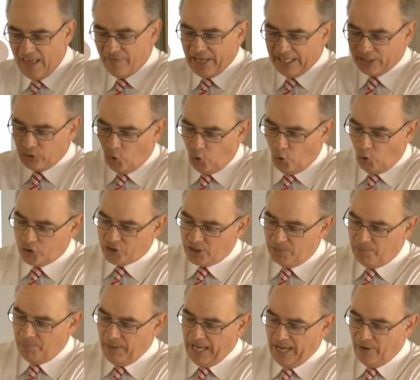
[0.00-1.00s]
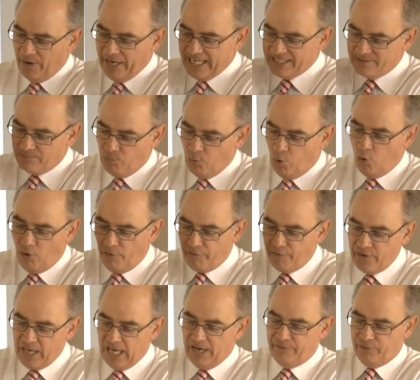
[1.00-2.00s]
that awesome power is more
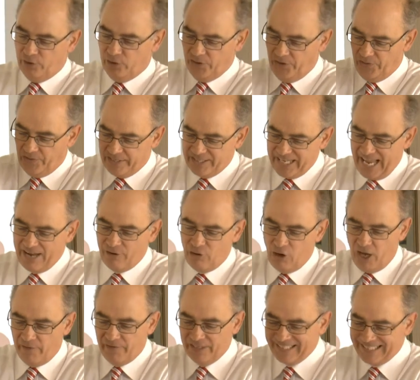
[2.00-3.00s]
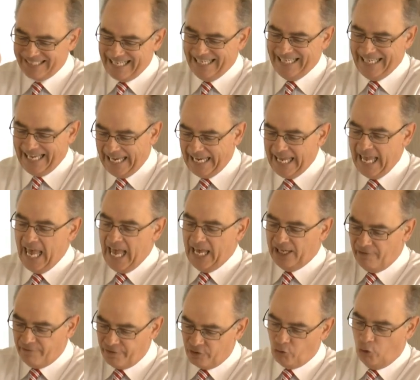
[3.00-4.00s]
fearful than the terror of a sinking in
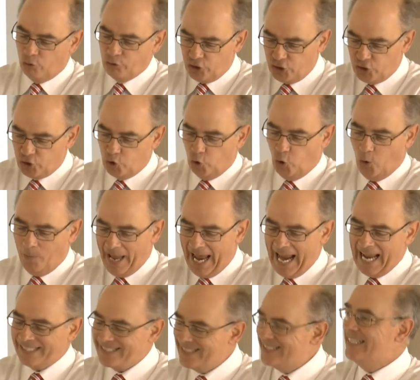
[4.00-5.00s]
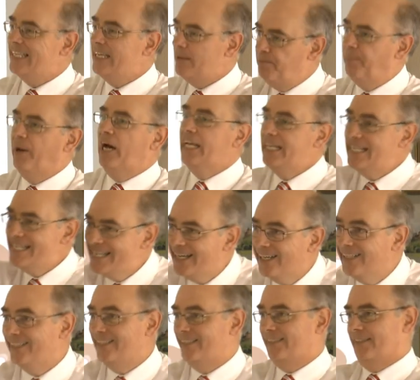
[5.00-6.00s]
a ferocious storm at sea by
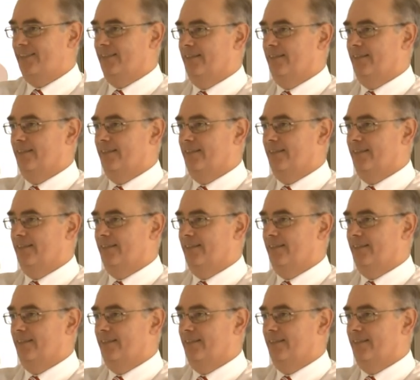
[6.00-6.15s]
night.